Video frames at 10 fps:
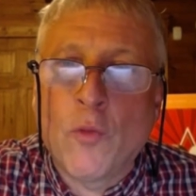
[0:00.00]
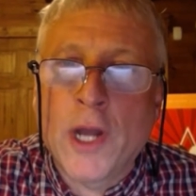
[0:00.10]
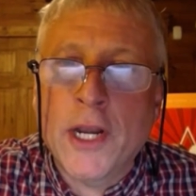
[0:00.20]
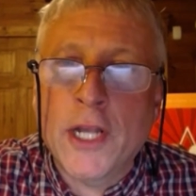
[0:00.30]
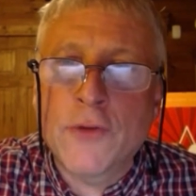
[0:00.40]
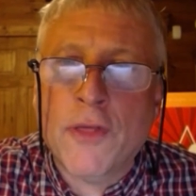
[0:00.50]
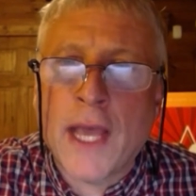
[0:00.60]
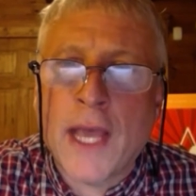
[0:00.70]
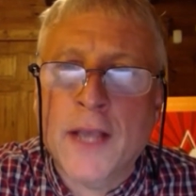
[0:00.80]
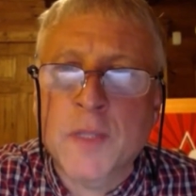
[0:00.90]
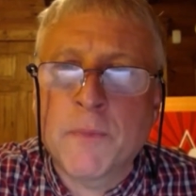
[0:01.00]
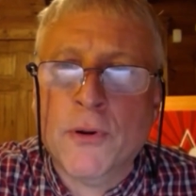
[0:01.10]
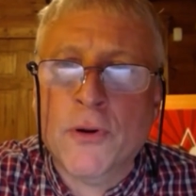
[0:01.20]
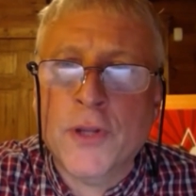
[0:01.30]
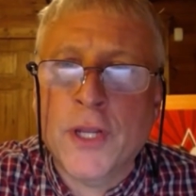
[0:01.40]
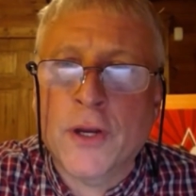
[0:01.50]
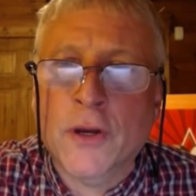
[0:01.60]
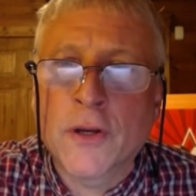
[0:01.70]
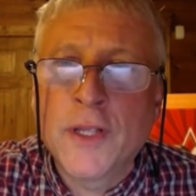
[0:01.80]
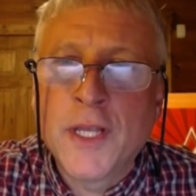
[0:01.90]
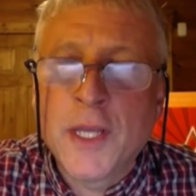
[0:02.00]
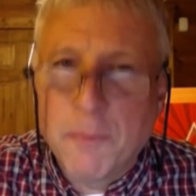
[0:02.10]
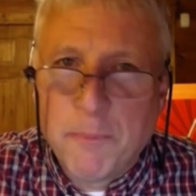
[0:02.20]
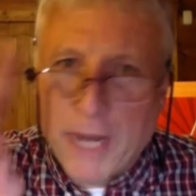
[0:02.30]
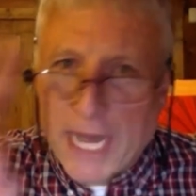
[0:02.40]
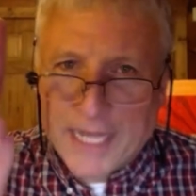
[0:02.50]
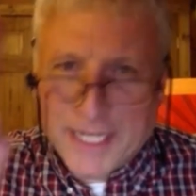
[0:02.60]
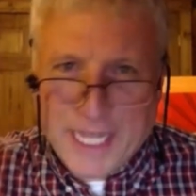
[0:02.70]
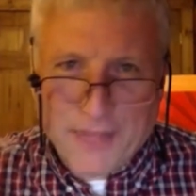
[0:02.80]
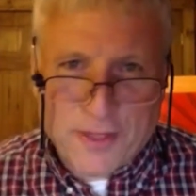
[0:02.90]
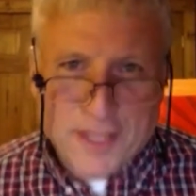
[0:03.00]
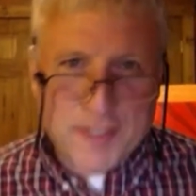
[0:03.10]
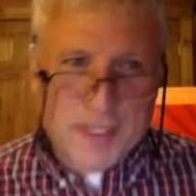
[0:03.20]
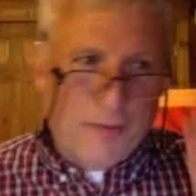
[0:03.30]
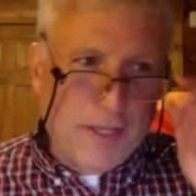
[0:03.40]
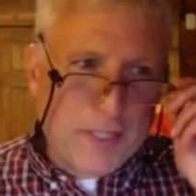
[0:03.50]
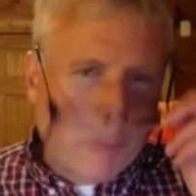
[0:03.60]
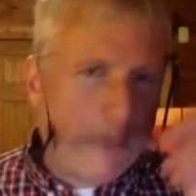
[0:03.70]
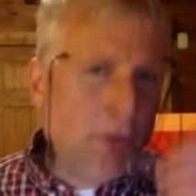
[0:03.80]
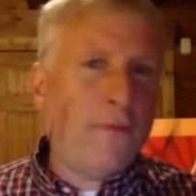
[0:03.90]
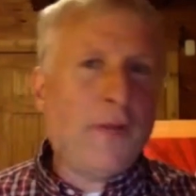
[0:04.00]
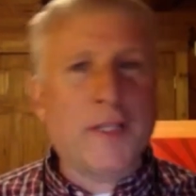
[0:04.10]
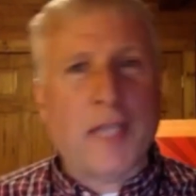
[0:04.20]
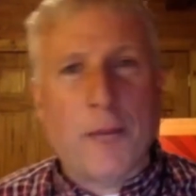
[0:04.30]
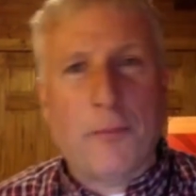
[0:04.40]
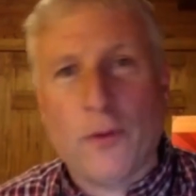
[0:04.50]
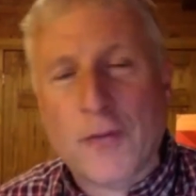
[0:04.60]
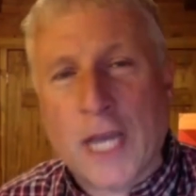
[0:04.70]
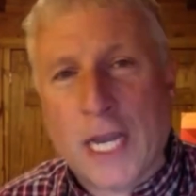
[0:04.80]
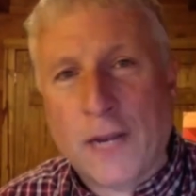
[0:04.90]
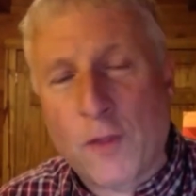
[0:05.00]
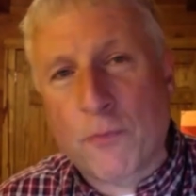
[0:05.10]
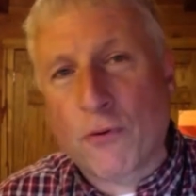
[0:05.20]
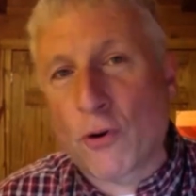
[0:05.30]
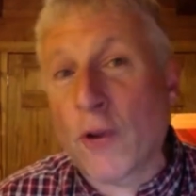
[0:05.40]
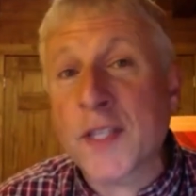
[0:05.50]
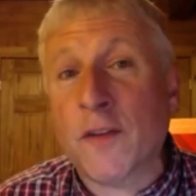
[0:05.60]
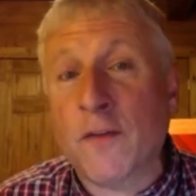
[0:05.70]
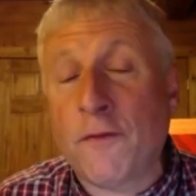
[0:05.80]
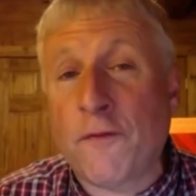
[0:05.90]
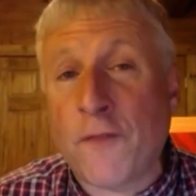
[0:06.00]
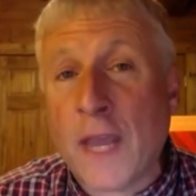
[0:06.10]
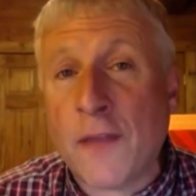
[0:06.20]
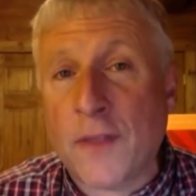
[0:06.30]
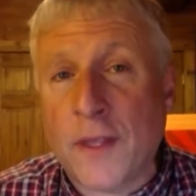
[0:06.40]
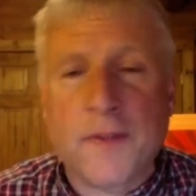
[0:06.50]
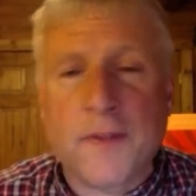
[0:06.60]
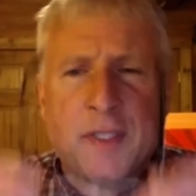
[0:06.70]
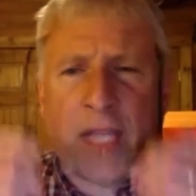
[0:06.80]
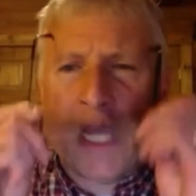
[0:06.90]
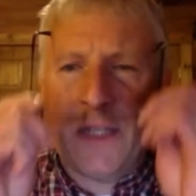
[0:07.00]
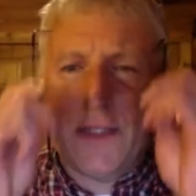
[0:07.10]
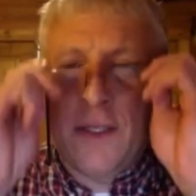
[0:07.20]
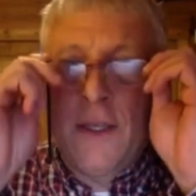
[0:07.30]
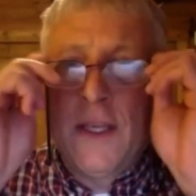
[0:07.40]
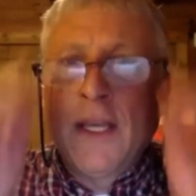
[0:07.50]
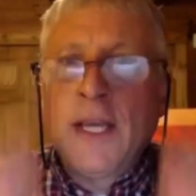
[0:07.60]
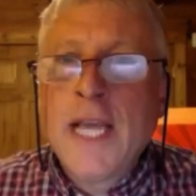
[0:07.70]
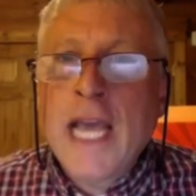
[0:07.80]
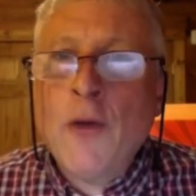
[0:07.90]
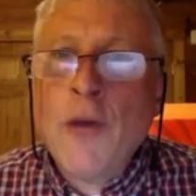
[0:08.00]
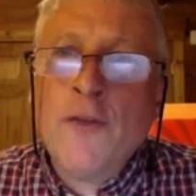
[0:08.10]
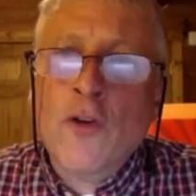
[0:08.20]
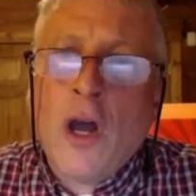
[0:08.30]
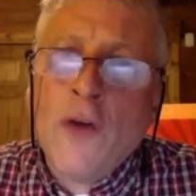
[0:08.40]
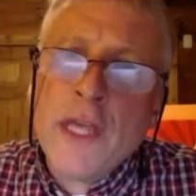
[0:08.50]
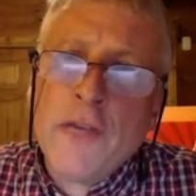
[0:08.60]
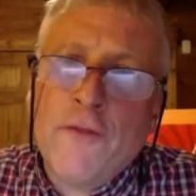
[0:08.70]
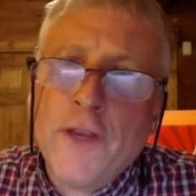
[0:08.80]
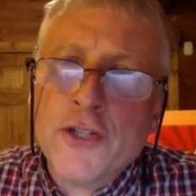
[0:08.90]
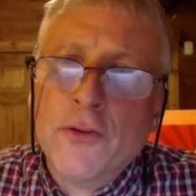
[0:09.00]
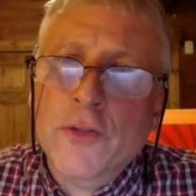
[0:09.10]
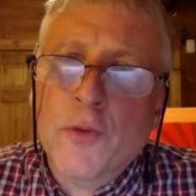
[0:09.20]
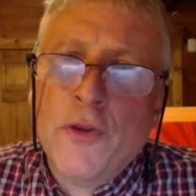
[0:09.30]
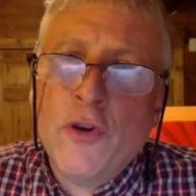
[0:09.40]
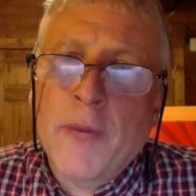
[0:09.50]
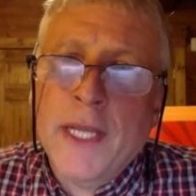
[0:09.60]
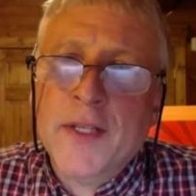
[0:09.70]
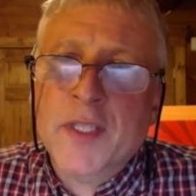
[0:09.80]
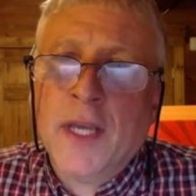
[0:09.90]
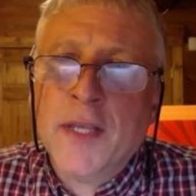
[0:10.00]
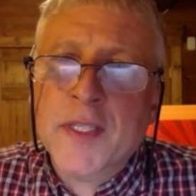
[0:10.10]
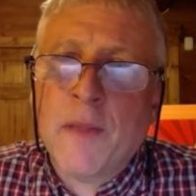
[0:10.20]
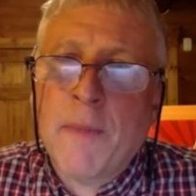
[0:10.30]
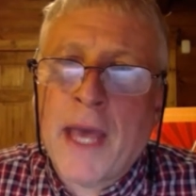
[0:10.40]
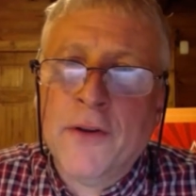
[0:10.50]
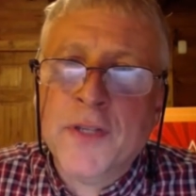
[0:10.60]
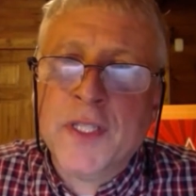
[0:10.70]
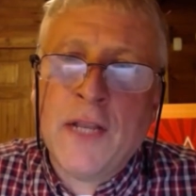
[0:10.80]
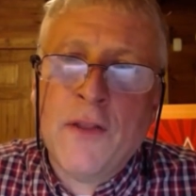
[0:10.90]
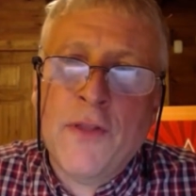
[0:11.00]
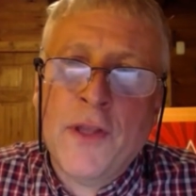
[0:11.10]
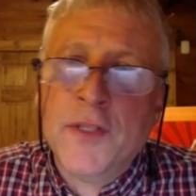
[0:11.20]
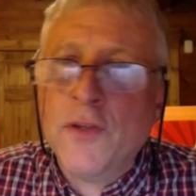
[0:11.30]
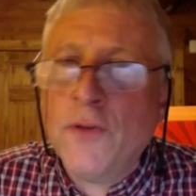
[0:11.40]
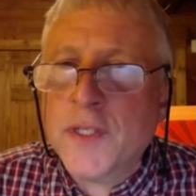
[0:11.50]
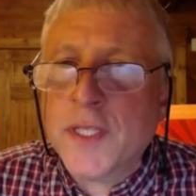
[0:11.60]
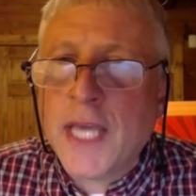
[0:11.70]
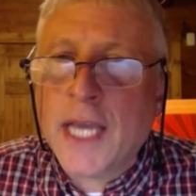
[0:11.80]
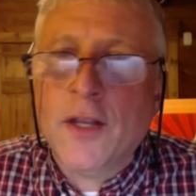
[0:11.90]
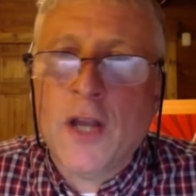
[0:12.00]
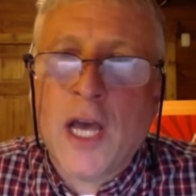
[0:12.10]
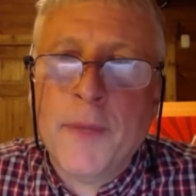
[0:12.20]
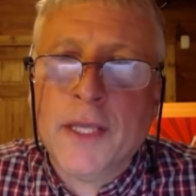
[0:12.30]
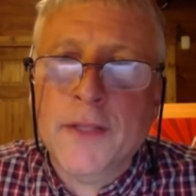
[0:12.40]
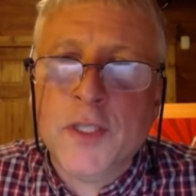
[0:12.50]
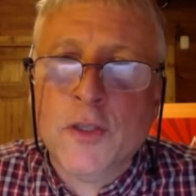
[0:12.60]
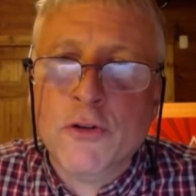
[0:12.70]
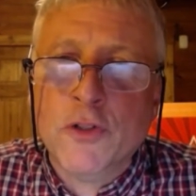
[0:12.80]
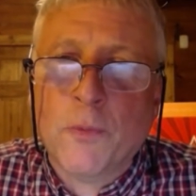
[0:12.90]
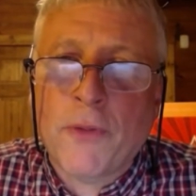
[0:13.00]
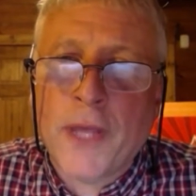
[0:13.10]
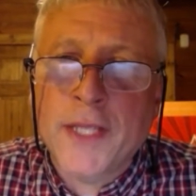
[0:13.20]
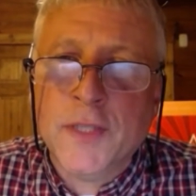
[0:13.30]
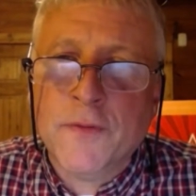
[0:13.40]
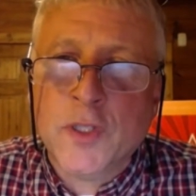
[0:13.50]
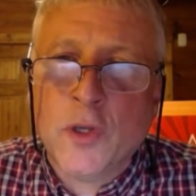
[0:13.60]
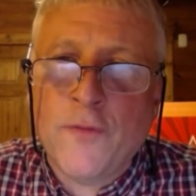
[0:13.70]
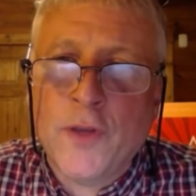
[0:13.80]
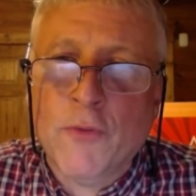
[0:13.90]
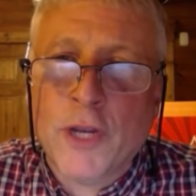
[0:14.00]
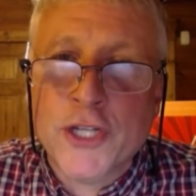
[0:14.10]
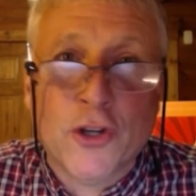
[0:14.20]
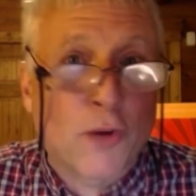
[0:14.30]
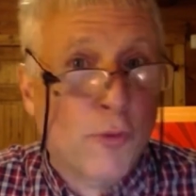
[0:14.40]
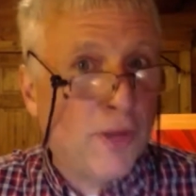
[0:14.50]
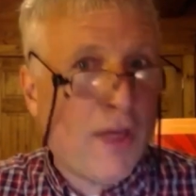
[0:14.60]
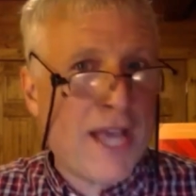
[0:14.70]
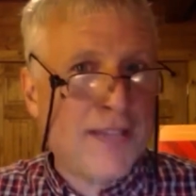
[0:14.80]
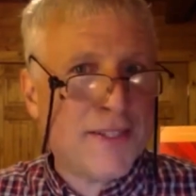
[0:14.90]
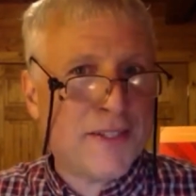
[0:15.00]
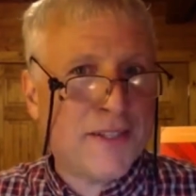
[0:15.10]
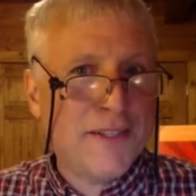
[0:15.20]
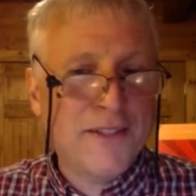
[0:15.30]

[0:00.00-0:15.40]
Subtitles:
at 100,000 per year. But get this, and this is a perfect example of kind of the progressive faith in the state. However, all the officials with whom I discussed the matter stated that as soon as the economic and social plans of Soviet Russia are realized,